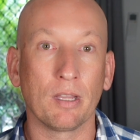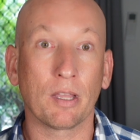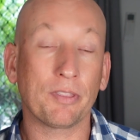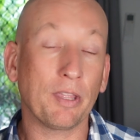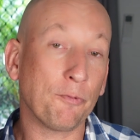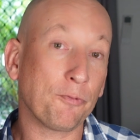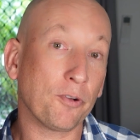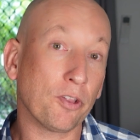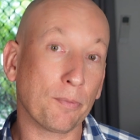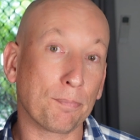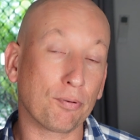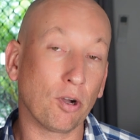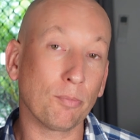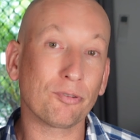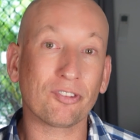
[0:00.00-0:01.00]
Then follow the
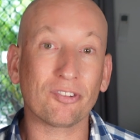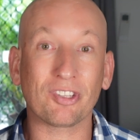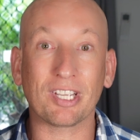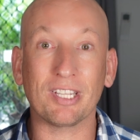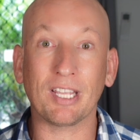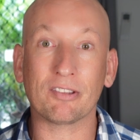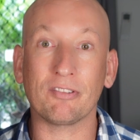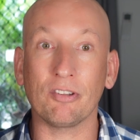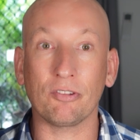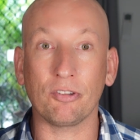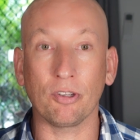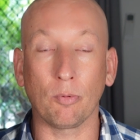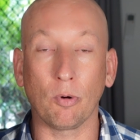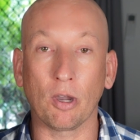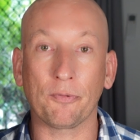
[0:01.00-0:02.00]
prompts to connect it to
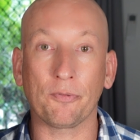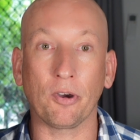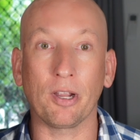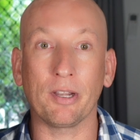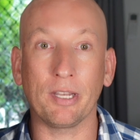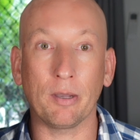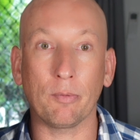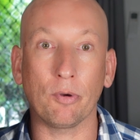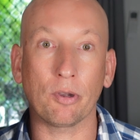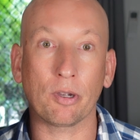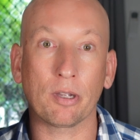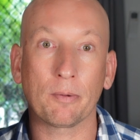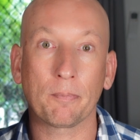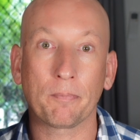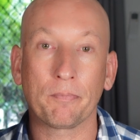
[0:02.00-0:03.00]
your Wi-Fi
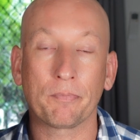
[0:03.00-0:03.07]
network.